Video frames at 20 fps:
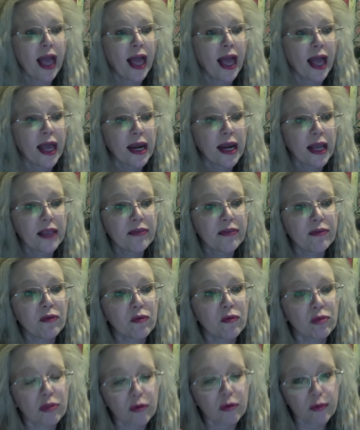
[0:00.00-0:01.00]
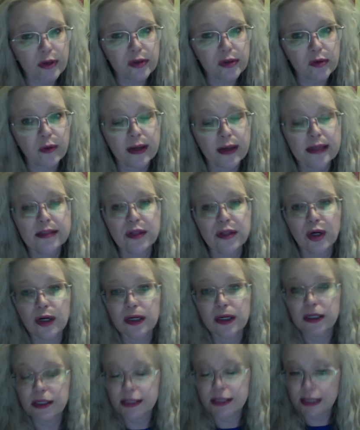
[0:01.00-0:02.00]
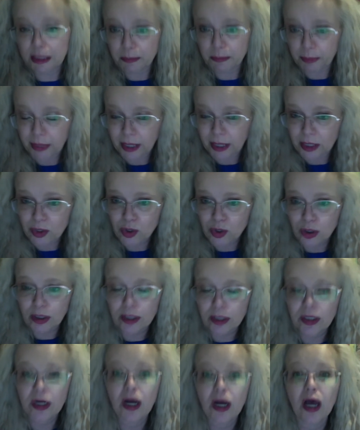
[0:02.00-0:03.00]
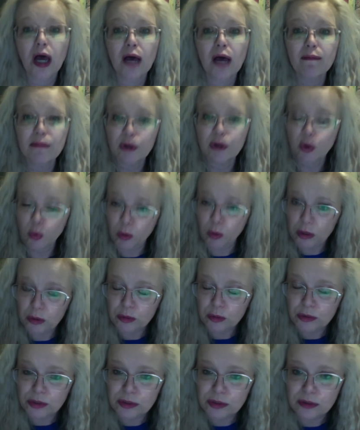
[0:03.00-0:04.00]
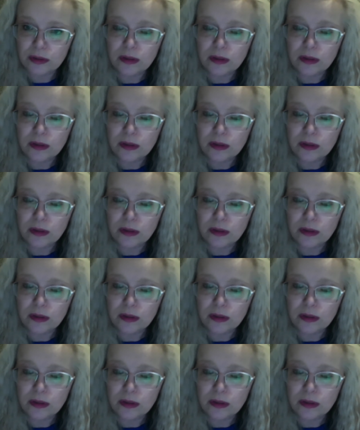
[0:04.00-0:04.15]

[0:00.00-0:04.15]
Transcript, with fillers: And that's the reason why I started the sleepingangel.com, the quotes.